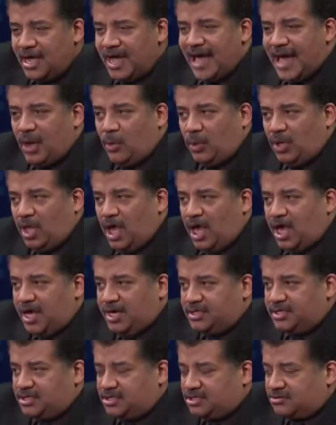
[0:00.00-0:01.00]
How will
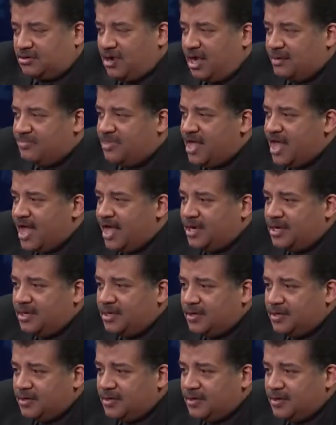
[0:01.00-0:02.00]
I describe that?
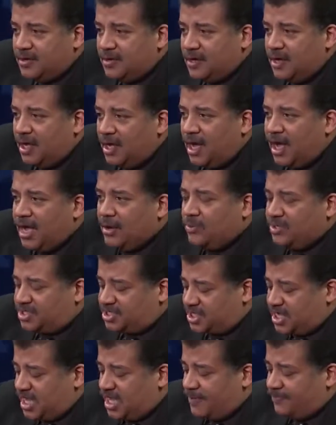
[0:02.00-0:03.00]
I will
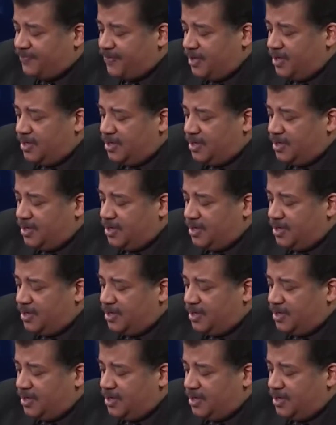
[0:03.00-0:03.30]
say,